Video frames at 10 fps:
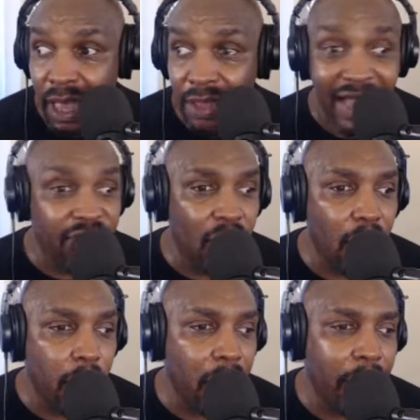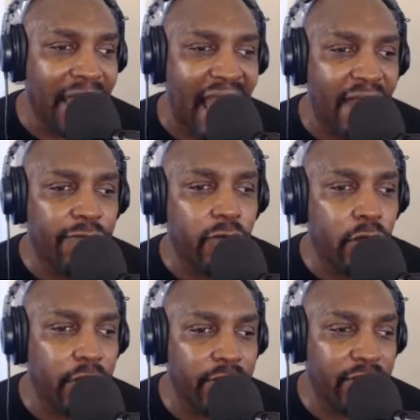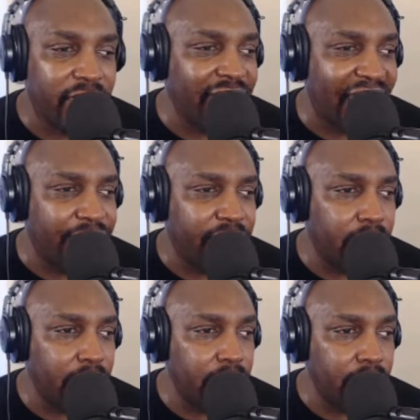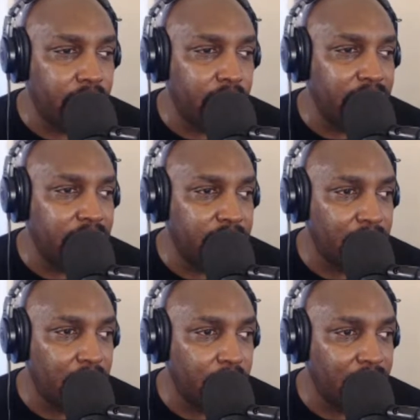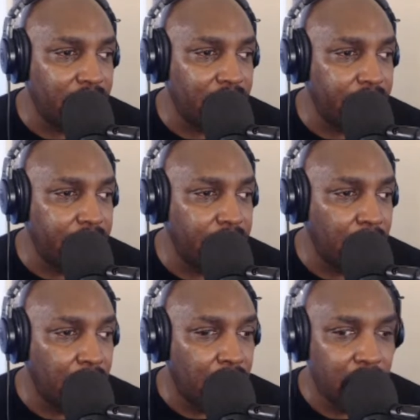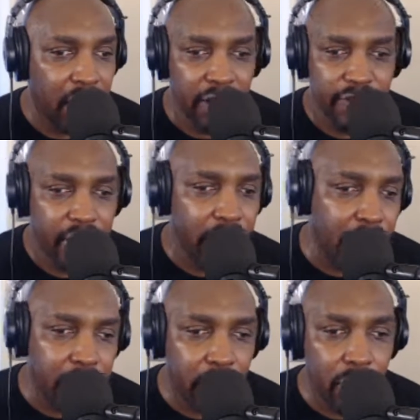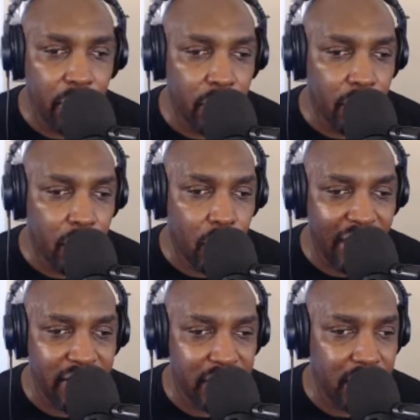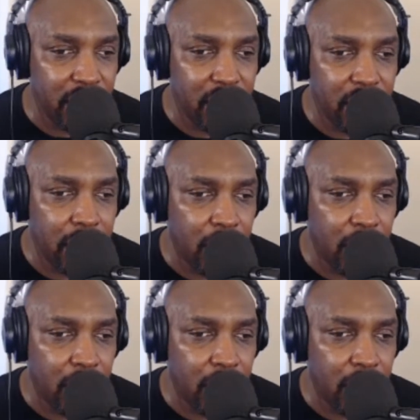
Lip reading: that's all what we have for this afternoon during this midweek huddle. If there are no questions,